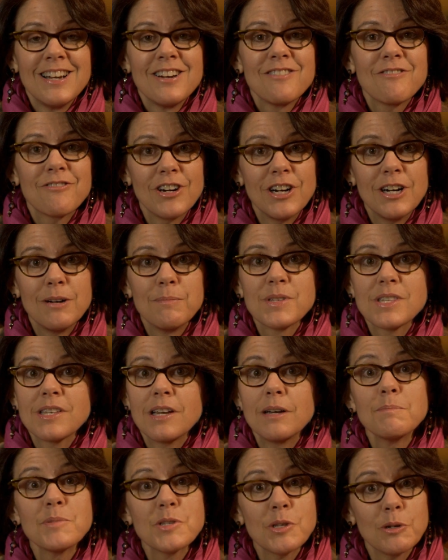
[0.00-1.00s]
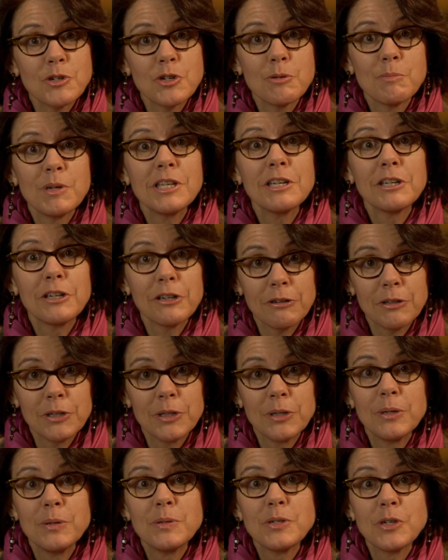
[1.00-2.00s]
from some social media
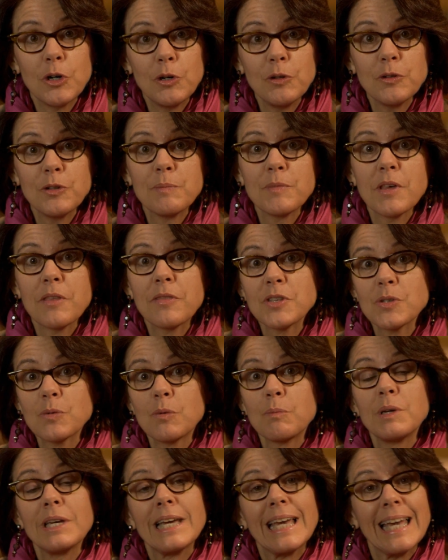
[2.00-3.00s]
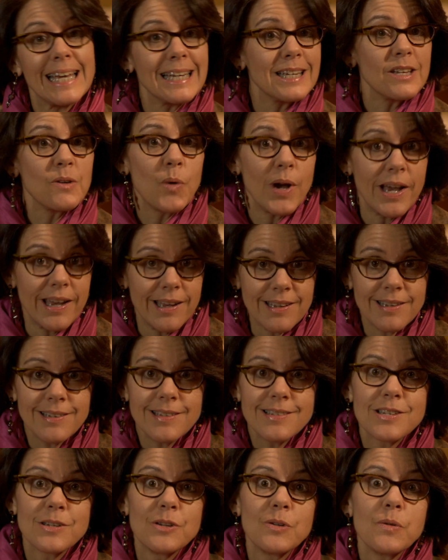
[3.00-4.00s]
guru who told them that this would be a handy
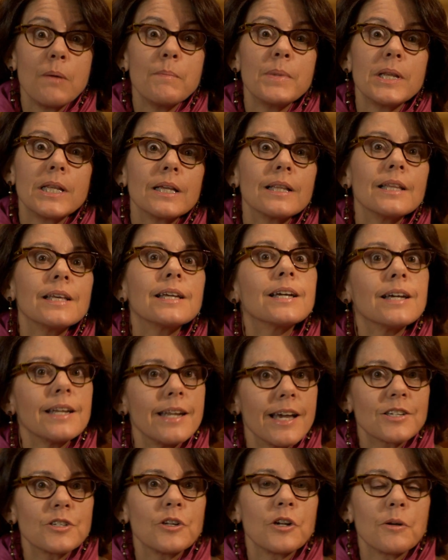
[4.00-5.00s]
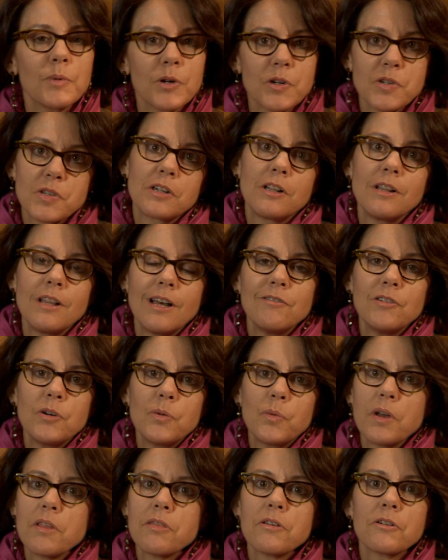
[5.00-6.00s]
way to immediately connect on a personal level
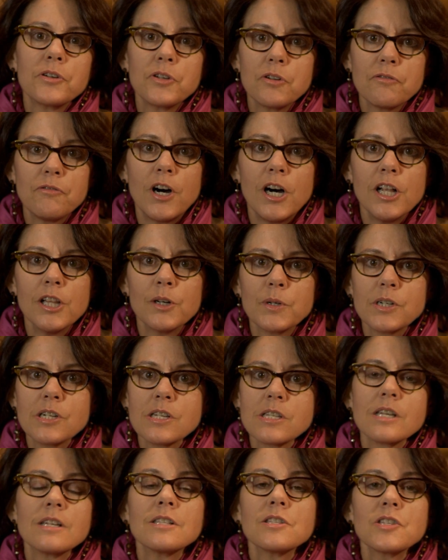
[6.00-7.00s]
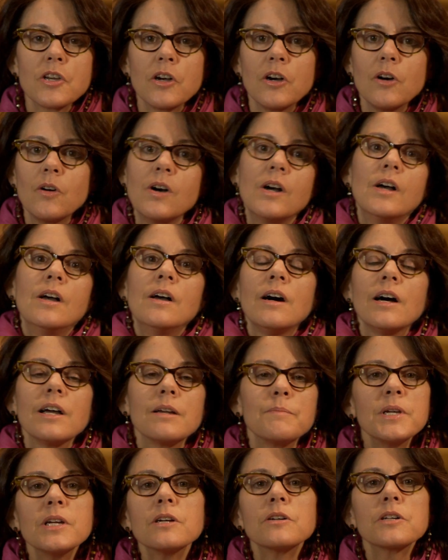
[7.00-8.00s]
with their new followers. And so
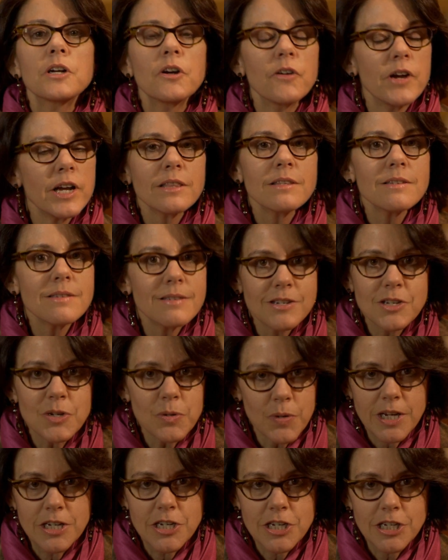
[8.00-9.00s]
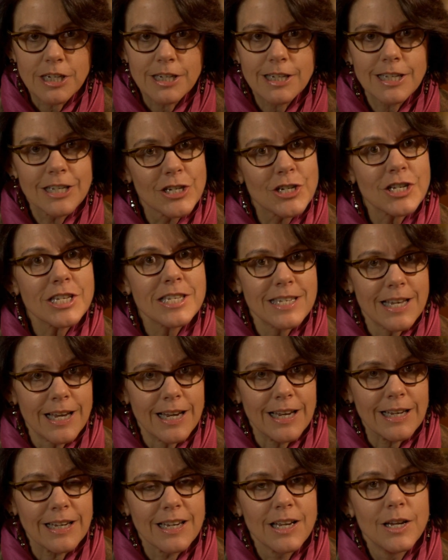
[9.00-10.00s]
I'm here to correct the situation and just
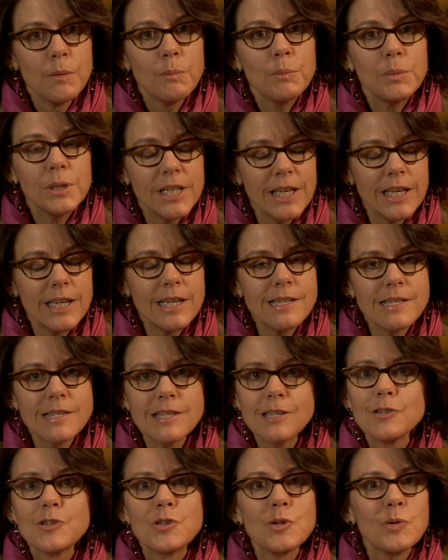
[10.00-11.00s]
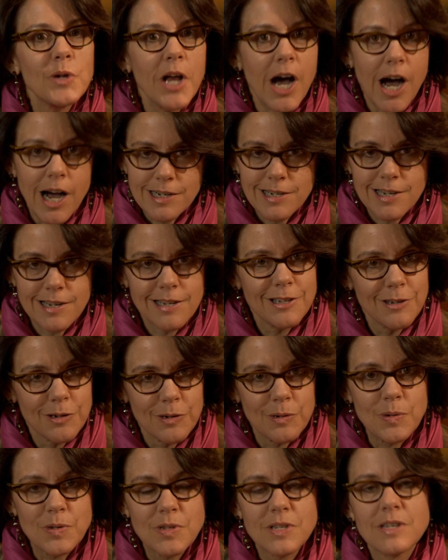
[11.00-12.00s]
say, please do not
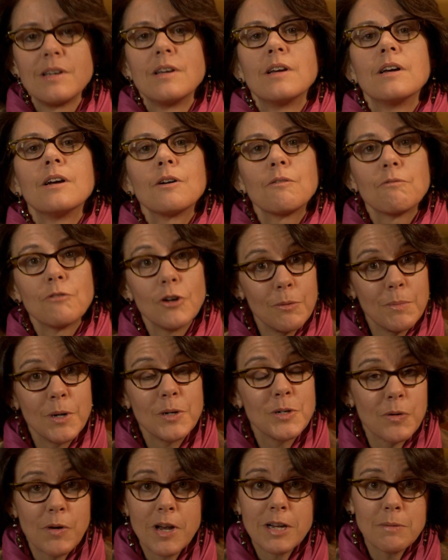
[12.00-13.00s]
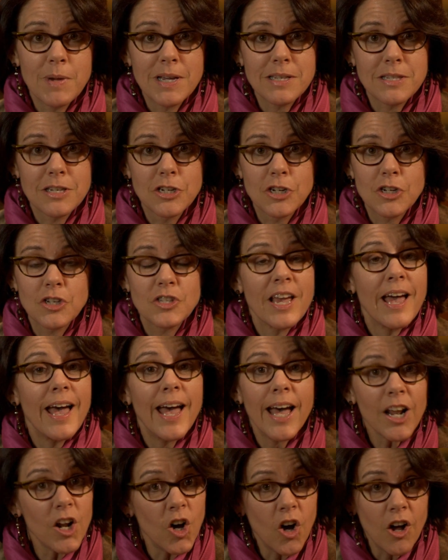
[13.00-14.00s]
use robo direct messages
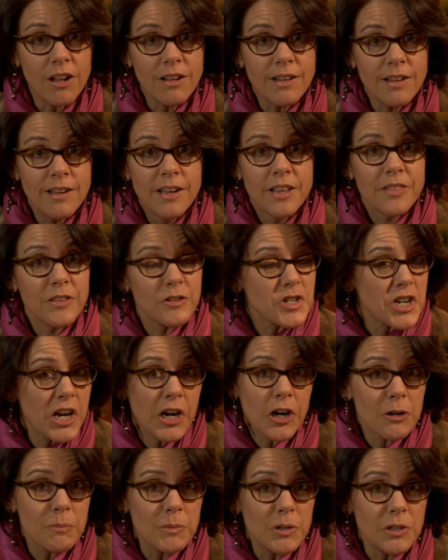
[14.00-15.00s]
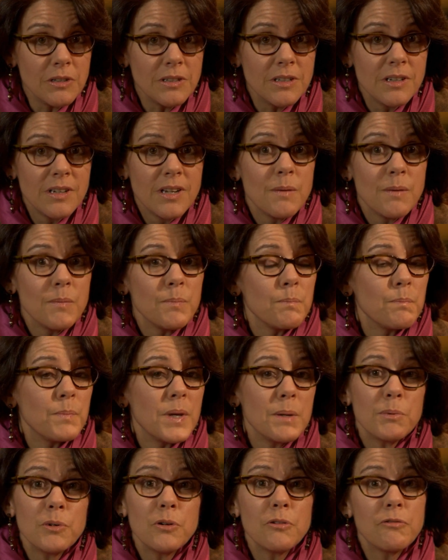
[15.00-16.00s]
at all. They're terrible.
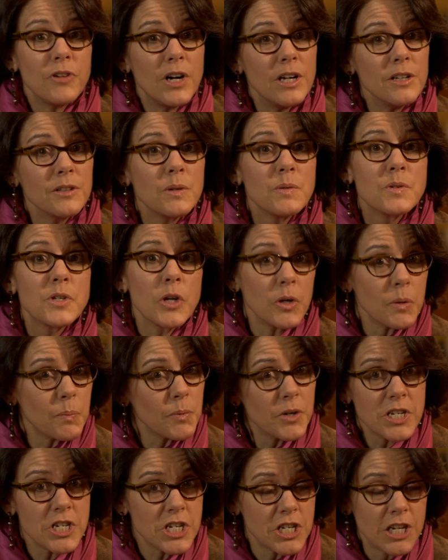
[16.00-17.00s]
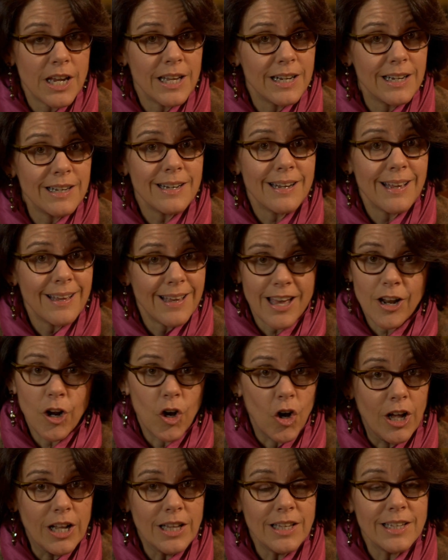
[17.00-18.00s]
People who follow you don't appreciate it at
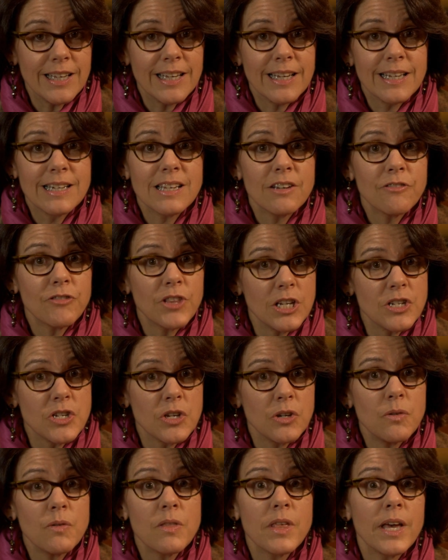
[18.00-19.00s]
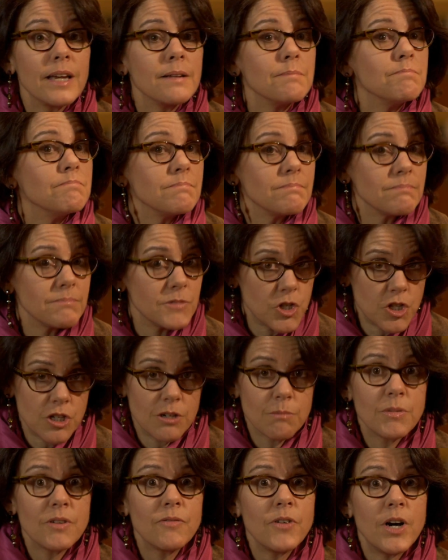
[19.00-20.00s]
all, and if they do, then you
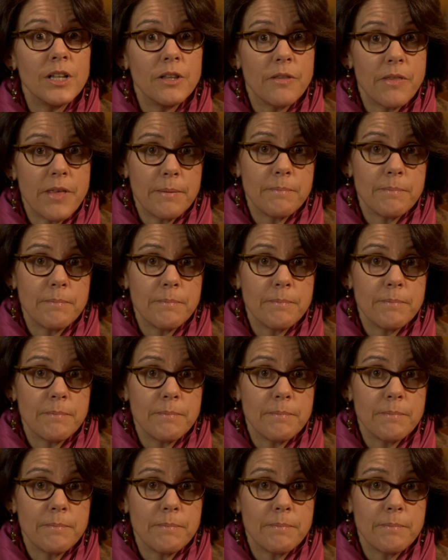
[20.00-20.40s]
shouldn't be following them,